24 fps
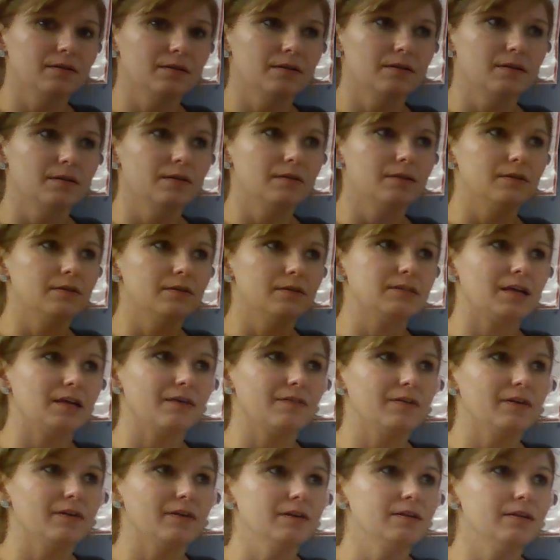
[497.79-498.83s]
7,
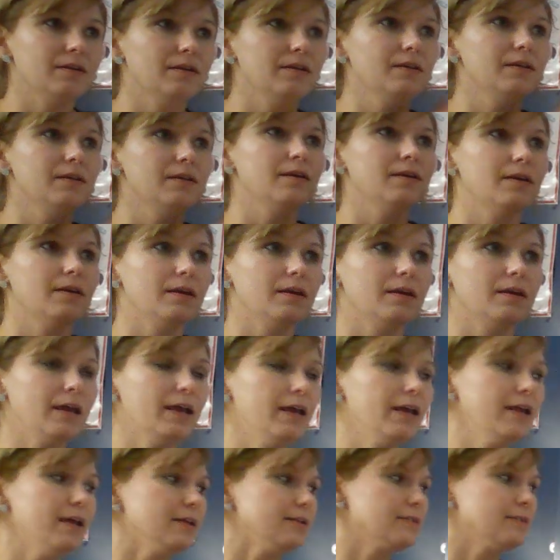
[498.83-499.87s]

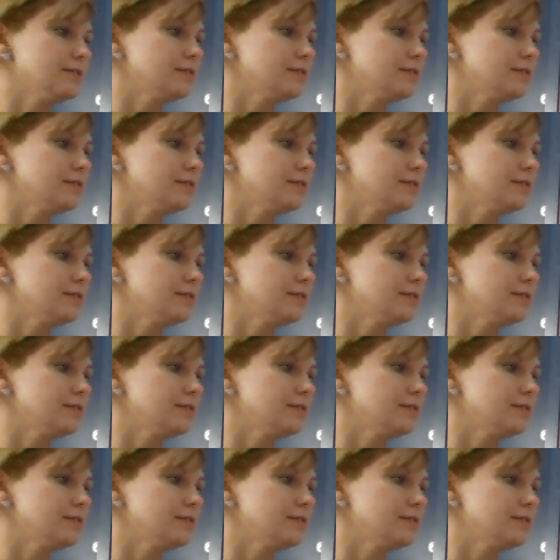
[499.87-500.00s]
8.